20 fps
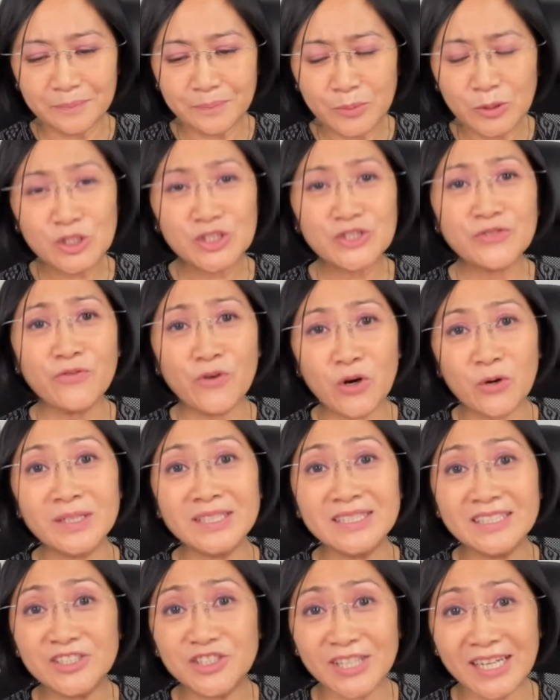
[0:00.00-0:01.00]
push
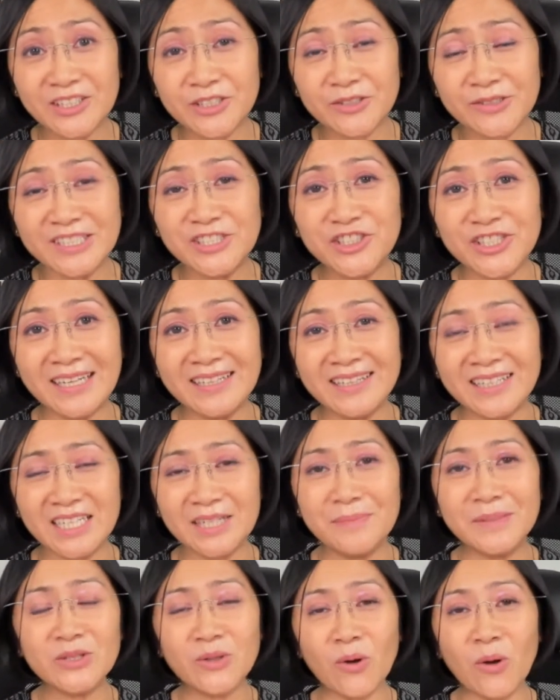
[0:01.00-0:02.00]
forward the gender
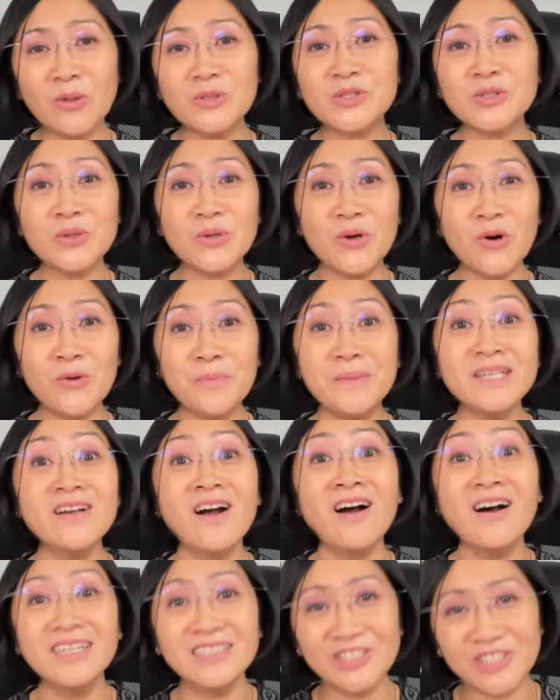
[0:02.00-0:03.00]
agenda, but also go
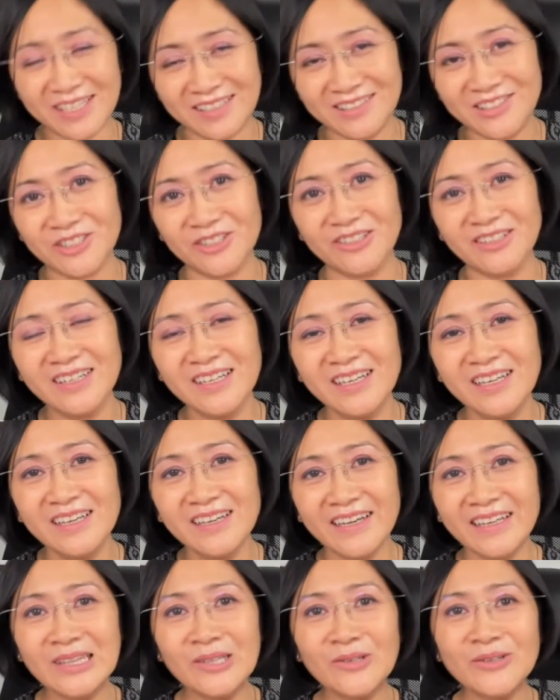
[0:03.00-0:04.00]
beyond gender
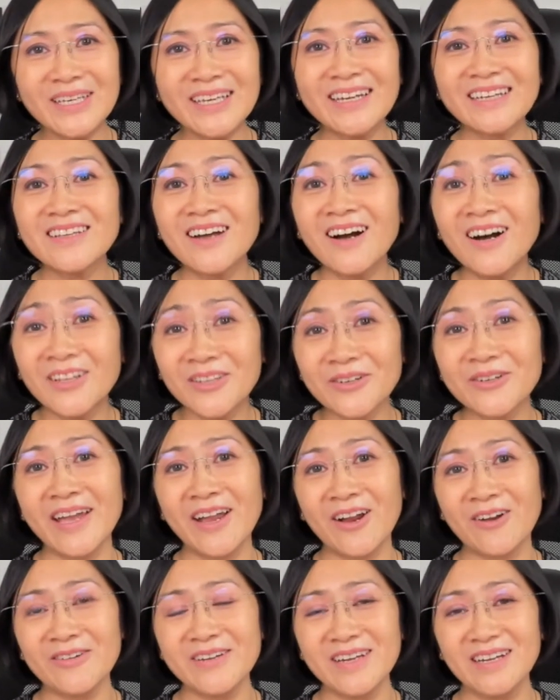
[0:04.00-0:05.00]
and looking at other
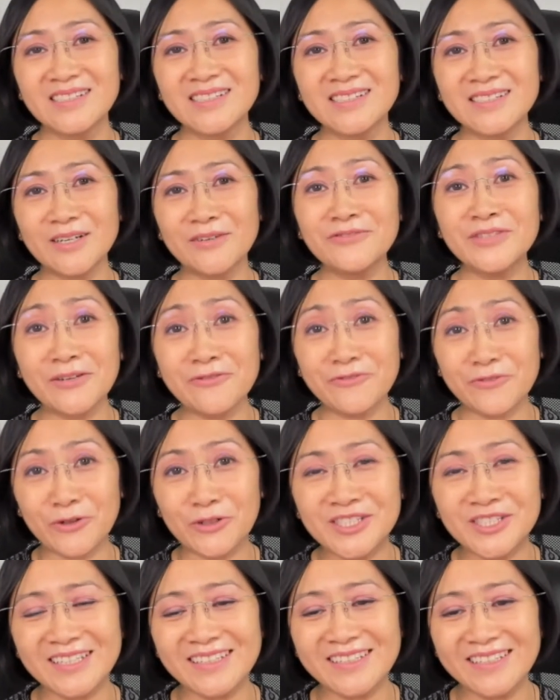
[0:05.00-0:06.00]
areas of
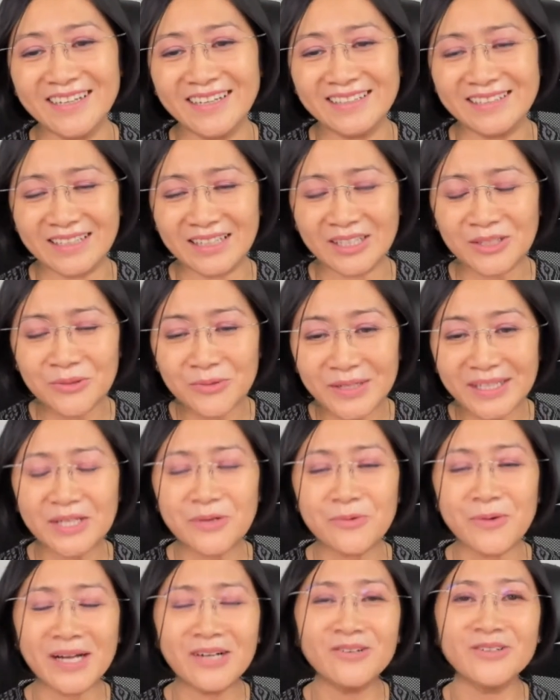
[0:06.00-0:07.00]
diversity and, and
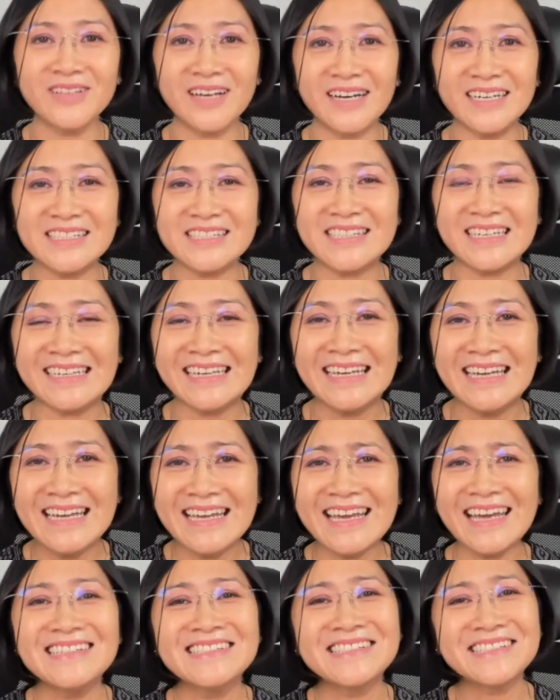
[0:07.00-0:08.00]
really recognizing
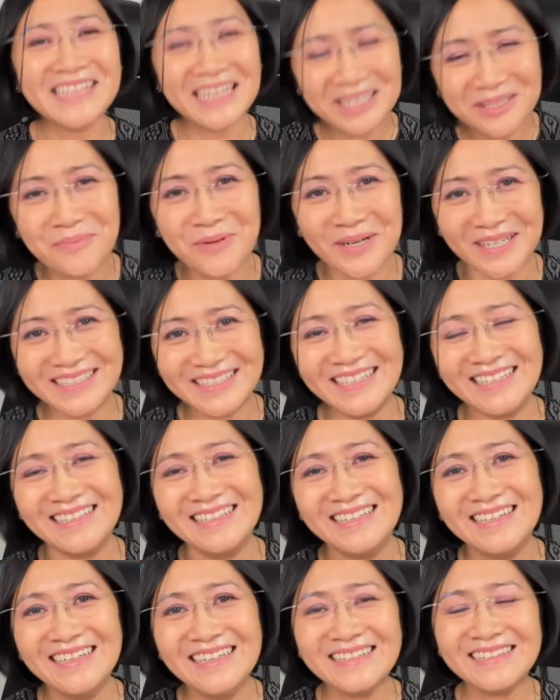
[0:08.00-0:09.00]
and celebrating
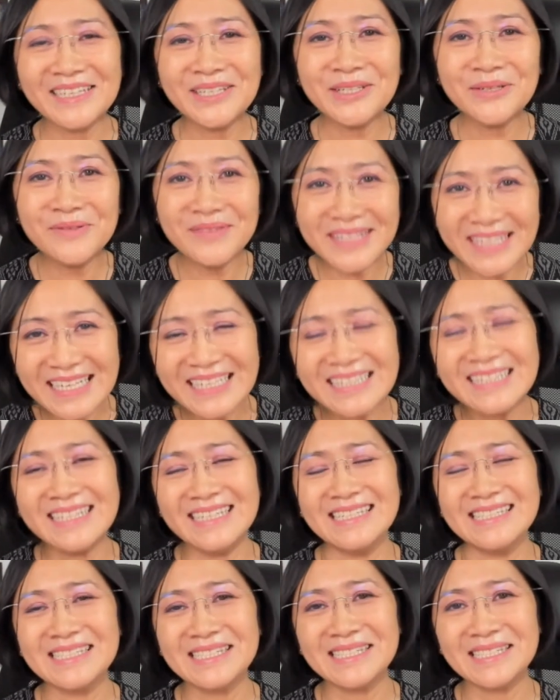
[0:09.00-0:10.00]
the
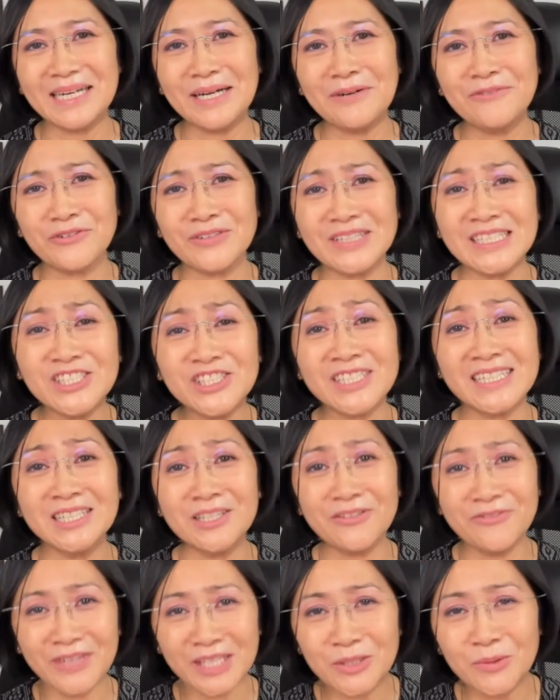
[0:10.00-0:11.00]
uniqueness of each
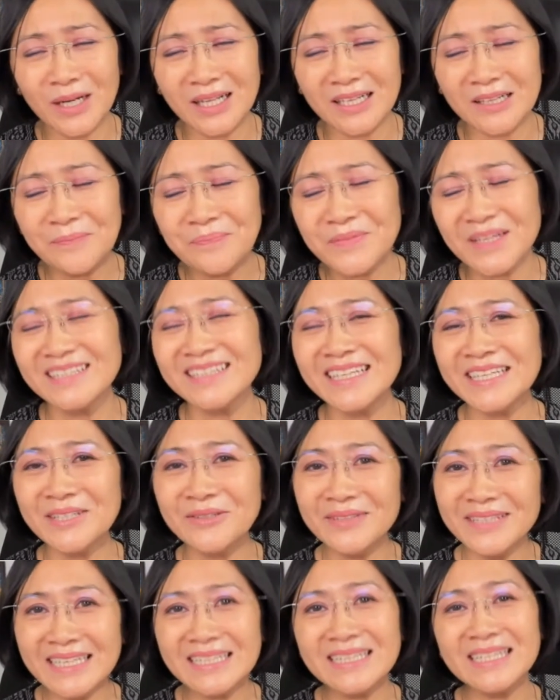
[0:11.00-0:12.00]
individual and the
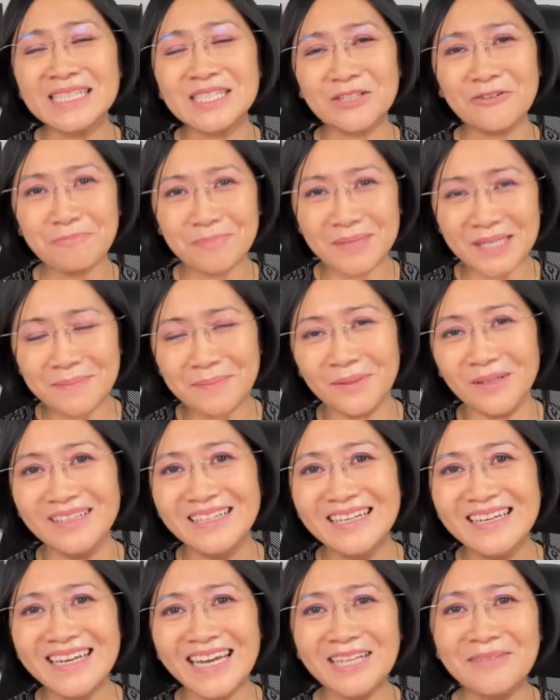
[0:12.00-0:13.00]
uniqueness of
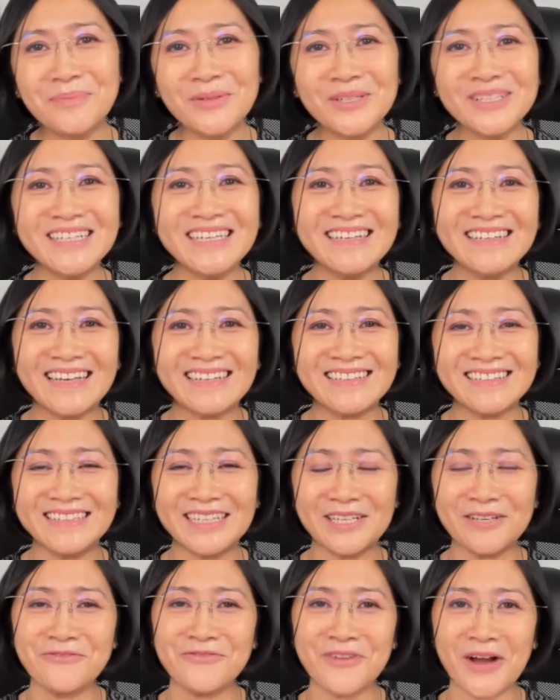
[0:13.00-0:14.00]
people and putting that in
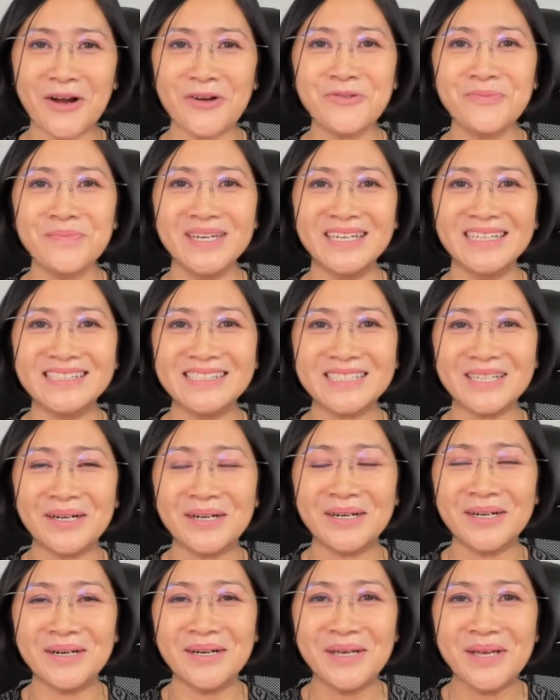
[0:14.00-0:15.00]
an environment
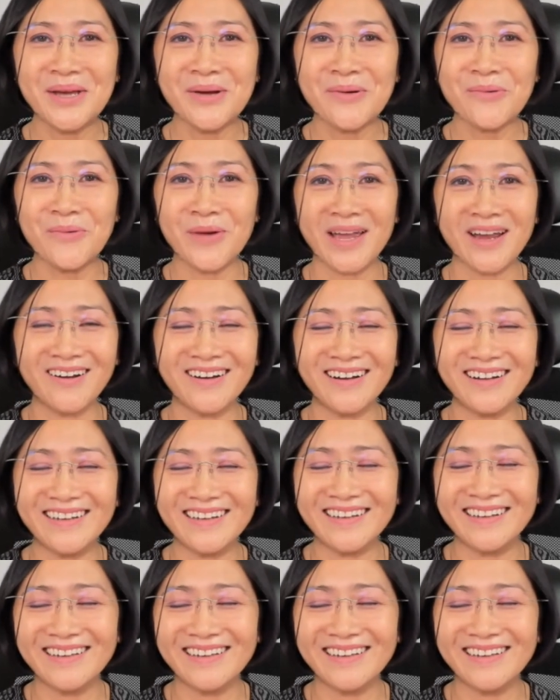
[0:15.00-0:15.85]
uh, where